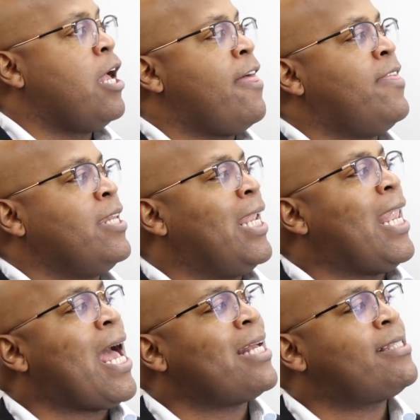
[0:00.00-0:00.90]
And then the
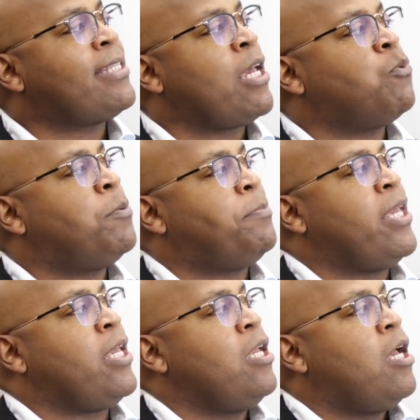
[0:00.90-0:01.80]
last thing would
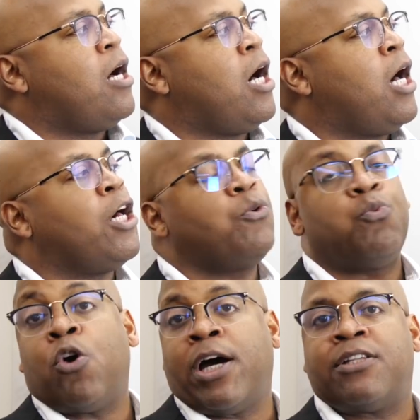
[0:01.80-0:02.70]
be a
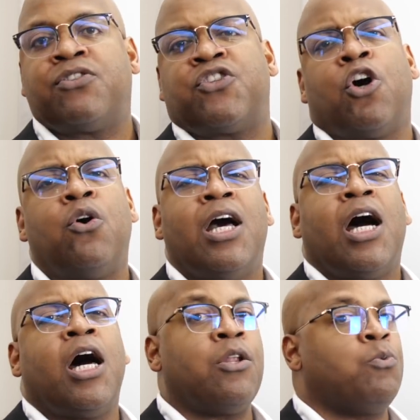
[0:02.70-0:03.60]
HUD-1. So
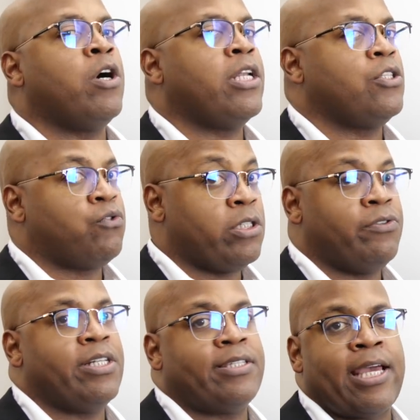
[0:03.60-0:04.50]
HUD-1 is really,
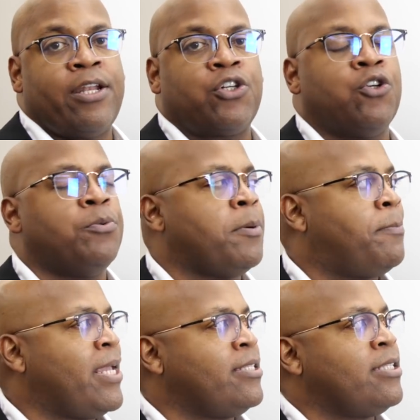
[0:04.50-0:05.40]
really technical, but
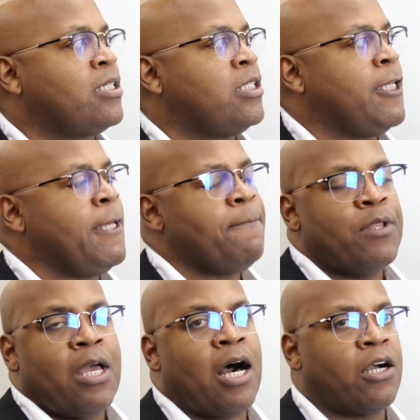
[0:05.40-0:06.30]
basically
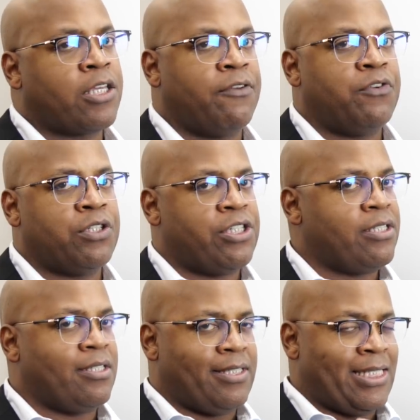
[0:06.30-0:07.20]
I'll give you
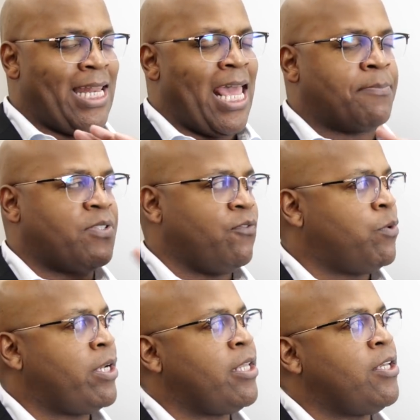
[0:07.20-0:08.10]
just a synopsis of
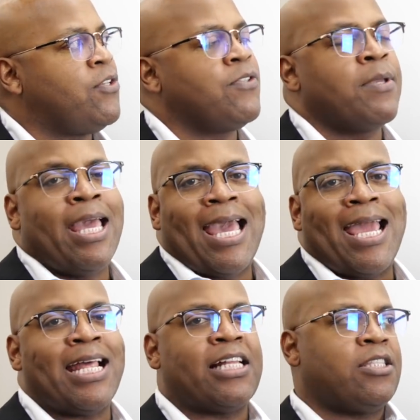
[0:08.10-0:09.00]
what it is.
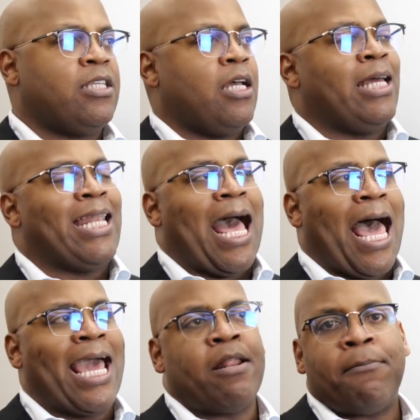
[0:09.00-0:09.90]
And that's an
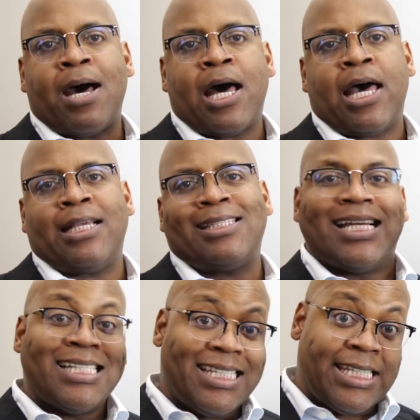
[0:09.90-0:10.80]
itemized,
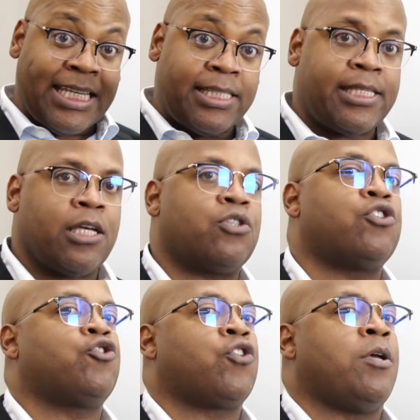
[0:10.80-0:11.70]
detailed
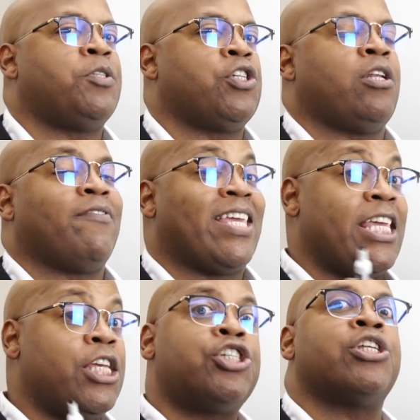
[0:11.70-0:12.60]
description of
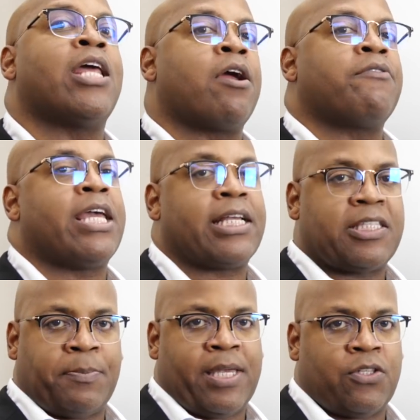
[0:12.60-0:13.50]
each and every
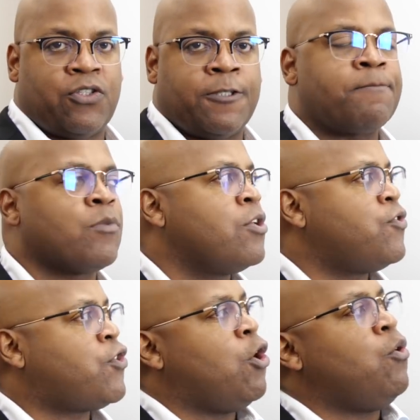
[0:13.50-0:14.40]
expense.
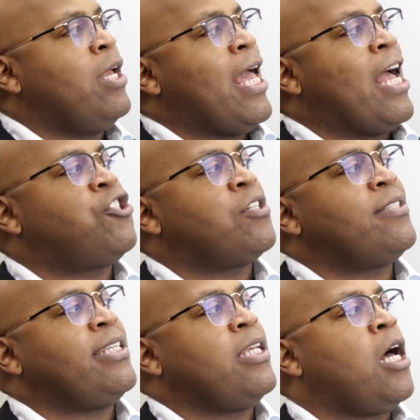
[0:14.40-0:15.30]
So as you can
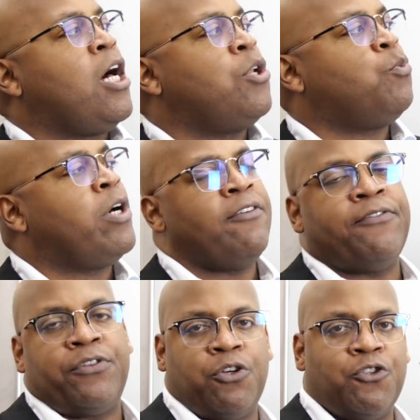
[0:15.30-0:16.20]
see, HUD-1,
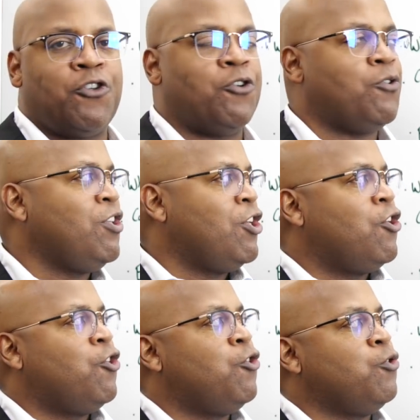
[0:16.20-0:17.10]
for those of you
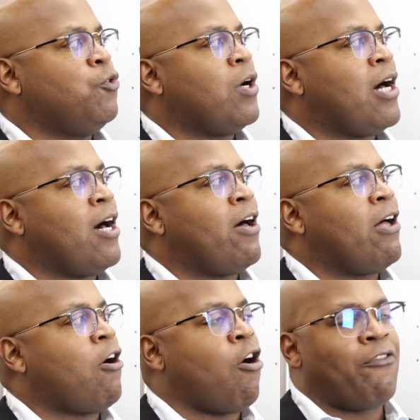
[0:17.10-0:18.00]
who
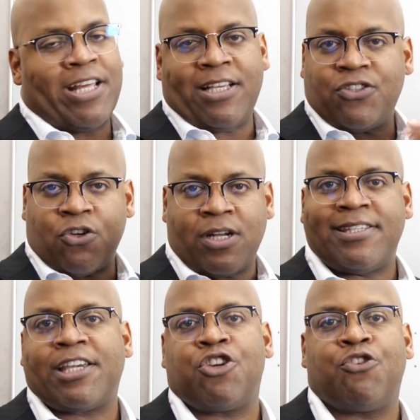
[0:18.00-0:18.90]
already started
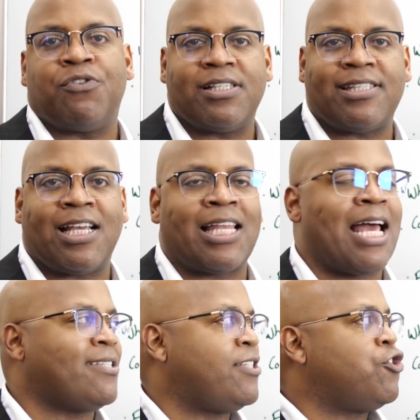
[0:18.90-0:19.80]
taking your real estate
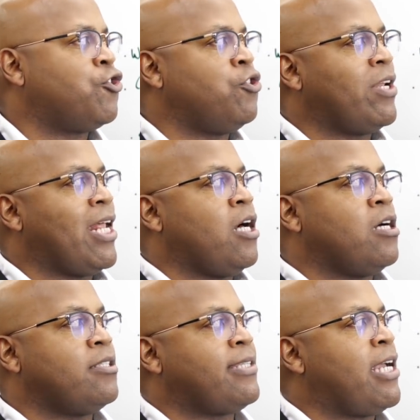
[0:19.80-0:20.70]
classes, you know that
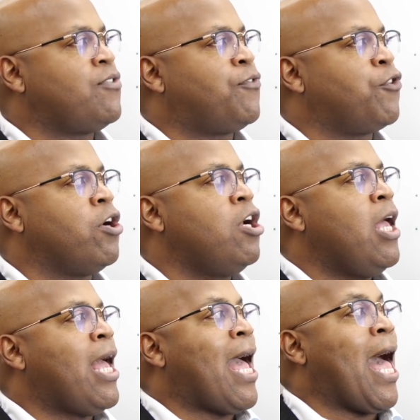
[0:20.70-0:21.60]
HUD stands for
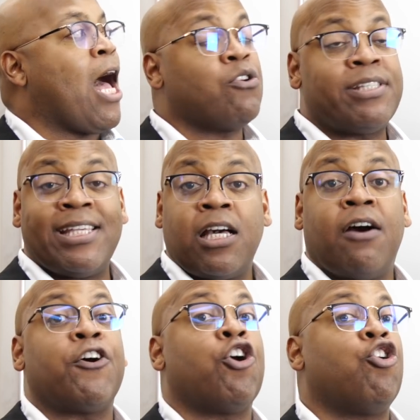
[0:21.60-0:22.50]
Housing
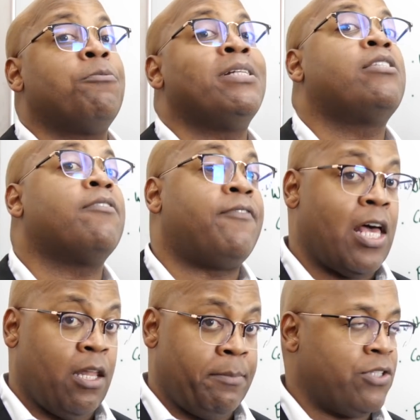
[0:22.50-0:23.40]
of Urban
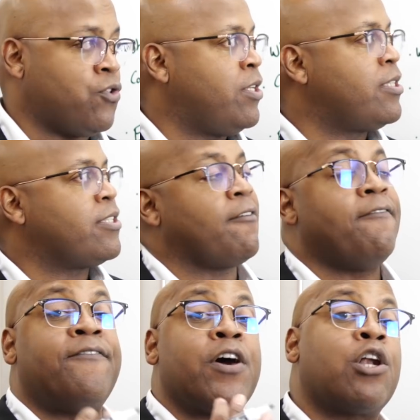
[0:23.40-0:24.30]
Development. So this is a
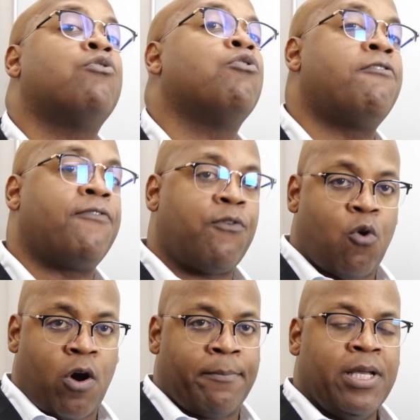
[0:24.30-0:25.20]
federal
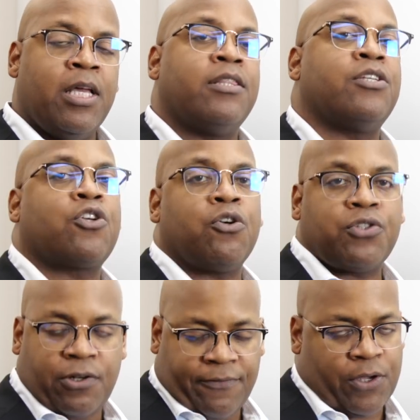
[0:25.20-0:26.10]
form. This goes
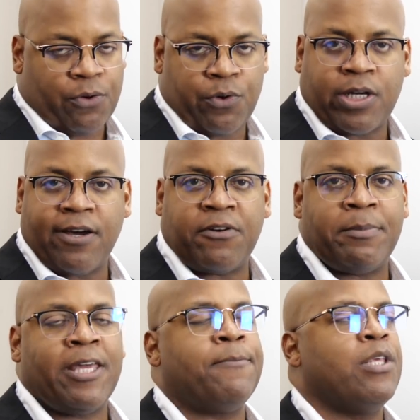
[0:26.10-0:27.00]
to the federal
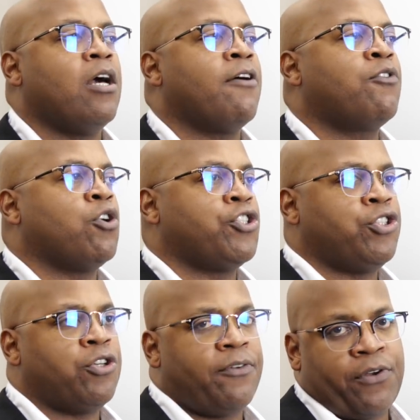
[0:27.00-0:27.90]
government. Of course,
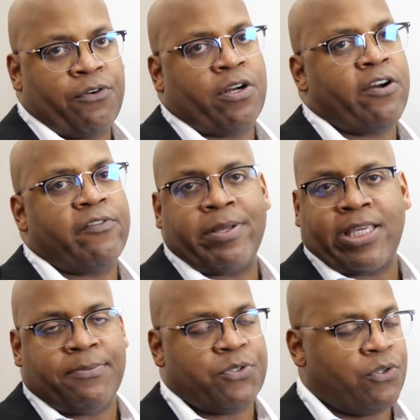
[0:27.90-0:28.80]
you know the federal government
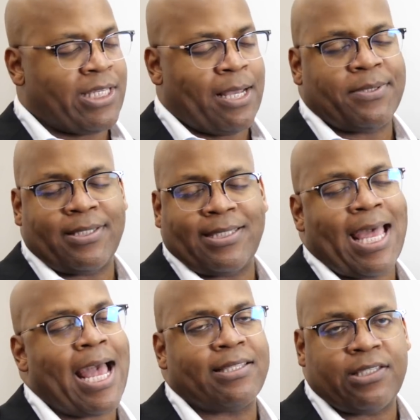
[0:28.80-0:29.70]
keeps all types of
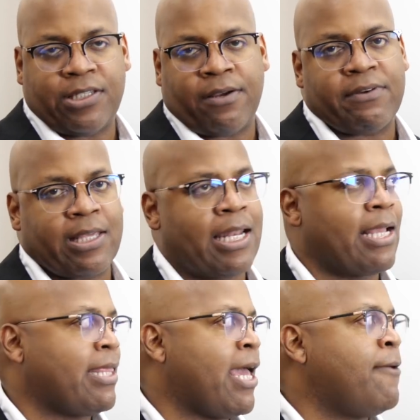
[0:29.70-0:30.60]
stats and everything
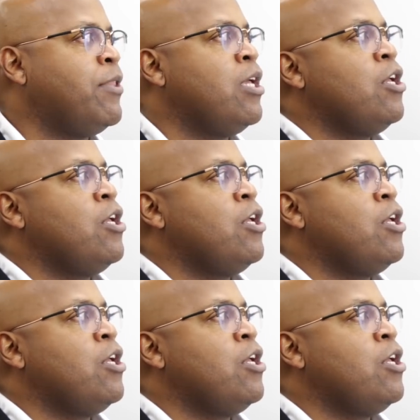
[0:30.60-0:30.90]
like that.